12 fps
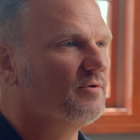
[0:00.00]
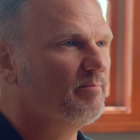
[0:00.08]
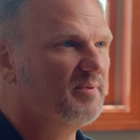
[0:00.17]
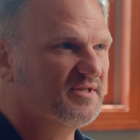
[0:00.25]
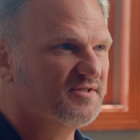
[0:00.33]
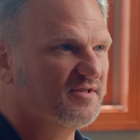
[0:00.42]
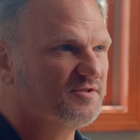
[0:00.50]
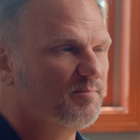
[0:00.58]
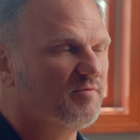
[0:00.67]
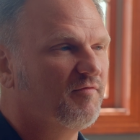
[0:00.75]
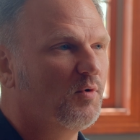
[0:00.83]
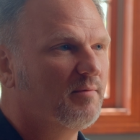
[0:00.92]
your business
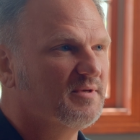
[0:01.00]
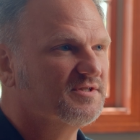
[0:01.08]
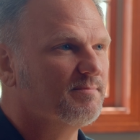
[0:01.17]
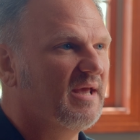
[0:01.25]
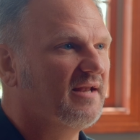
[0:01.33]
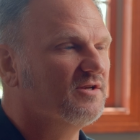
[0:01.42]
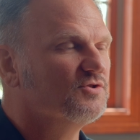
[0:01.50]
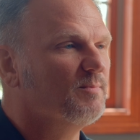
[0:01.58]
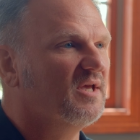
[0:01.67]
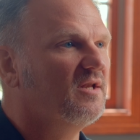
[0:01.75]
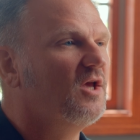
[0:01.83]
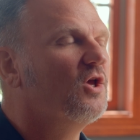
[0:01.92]
performance
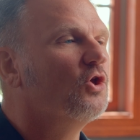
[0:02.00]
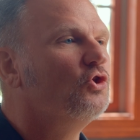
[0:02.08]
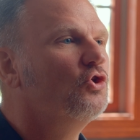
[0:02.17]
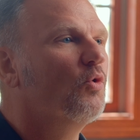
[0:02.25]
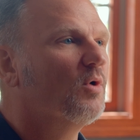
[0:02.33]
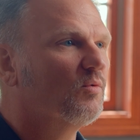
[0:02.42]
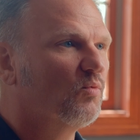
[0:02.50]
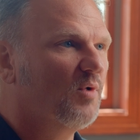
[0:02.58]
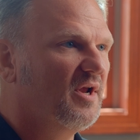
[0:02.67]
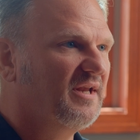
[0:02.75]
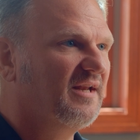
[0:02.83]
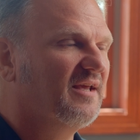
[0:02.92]
management, you're
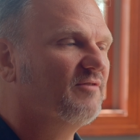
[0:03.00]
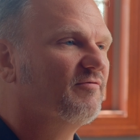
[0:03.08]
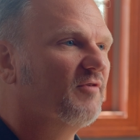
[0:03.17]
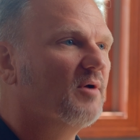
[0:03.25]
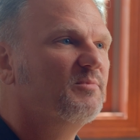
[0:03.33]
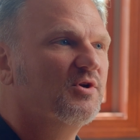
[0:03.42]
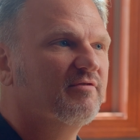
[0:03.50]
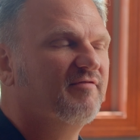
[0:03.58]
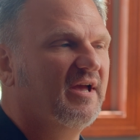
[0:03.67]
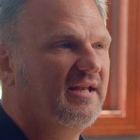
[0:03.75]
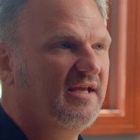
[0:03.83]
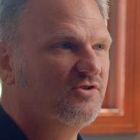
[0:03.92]
running it from your
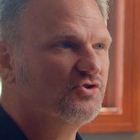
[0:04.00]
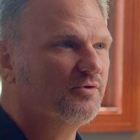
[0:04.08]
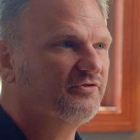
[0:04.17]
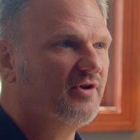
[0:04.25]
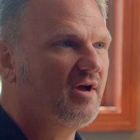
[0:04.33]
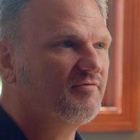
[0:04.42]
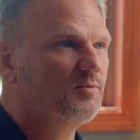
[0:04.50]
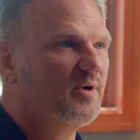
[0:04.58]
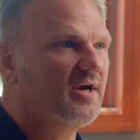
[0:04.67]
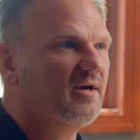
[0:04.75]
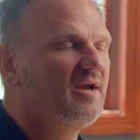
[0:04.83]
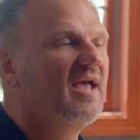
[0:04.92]
financial
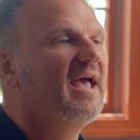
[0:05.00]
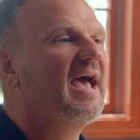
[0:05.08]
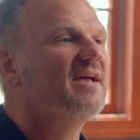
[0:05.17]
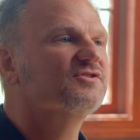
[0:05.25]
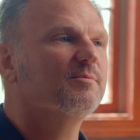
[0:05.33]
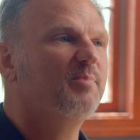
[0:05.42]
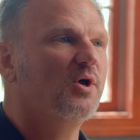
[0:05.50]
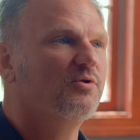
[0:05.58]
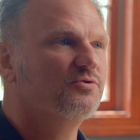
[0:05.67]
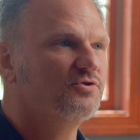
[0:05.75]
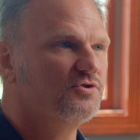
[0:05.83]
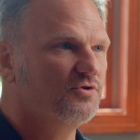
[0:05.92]
software as
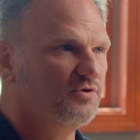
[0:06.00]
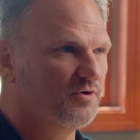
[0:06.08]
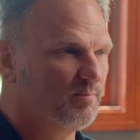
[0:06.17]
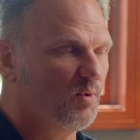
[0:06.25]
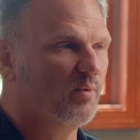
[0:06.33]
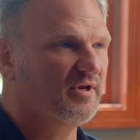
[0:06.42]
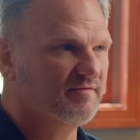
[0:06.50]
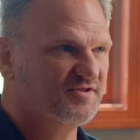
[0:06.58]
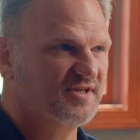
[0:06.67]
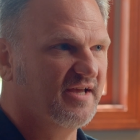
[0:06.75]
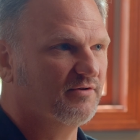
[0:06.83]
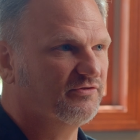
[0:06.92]
opposed to your point of
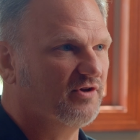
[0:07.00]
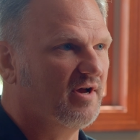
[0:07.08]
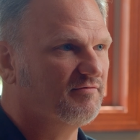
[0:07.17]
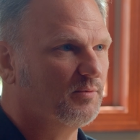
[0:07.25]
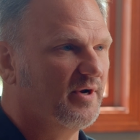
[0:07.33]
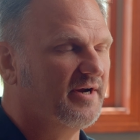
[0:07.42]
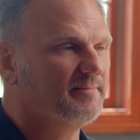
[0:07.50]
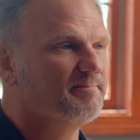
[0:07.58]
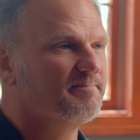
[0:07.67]
sale software.